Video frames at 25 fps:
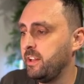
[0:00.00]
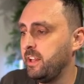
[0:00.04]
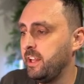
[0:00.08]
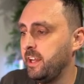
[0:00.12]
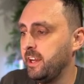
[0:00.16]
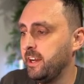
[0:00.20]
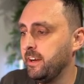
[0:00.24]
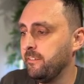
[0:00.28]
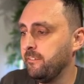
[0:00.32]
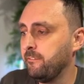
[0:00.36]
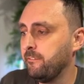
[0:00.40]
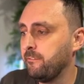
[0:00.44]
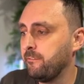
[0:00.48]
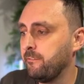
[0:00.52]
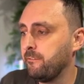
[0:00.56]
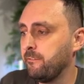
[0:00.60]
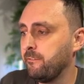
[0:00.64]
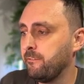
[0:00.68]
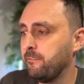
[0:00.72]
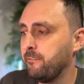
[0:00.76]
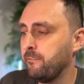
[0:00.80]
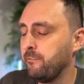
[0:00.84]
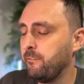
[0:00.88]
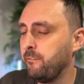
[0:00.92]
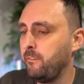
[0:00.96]
Now,
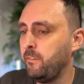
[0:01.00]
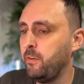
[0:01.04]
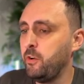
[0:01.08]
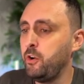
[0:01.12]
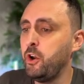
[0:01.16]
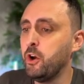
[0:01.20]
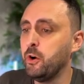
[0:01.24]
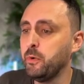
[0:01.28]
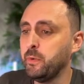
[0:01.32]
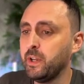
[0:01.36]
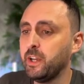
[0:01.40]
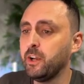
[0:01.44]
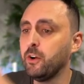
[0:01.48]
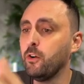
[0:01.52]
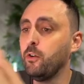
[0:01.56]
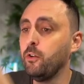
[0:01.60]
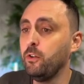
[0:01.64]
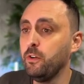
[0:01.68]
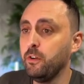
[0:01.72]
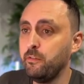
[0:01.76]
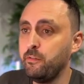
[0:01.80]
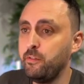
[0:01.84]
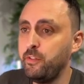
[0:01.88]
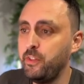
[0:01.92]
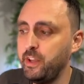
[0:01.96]
knowing
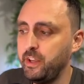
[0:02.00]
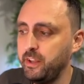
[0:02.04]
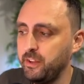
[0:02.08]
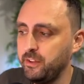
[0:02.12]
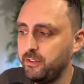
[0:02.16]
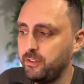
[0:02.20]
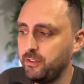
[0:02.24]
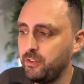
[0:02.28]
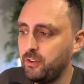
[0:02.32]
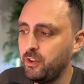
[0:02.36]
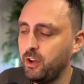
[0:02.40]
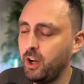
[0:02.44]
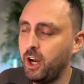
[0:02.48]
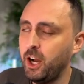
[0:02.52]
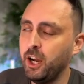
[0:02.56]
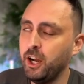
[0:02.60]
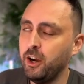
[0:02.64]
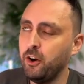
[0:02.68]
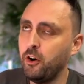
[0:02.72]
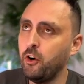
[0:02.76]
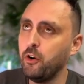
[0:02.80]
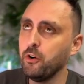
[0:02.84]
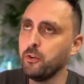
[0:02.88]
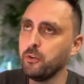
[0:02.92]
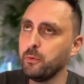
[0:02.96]
all of this, I
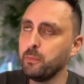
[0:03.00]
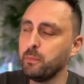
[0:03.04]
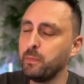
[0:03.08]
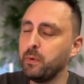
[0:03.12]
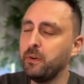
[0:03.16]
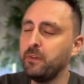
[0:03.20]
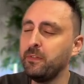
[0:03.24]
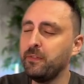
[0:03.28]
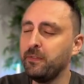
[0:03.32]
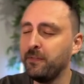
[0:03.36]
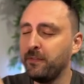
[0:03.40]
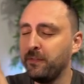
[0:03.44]
hope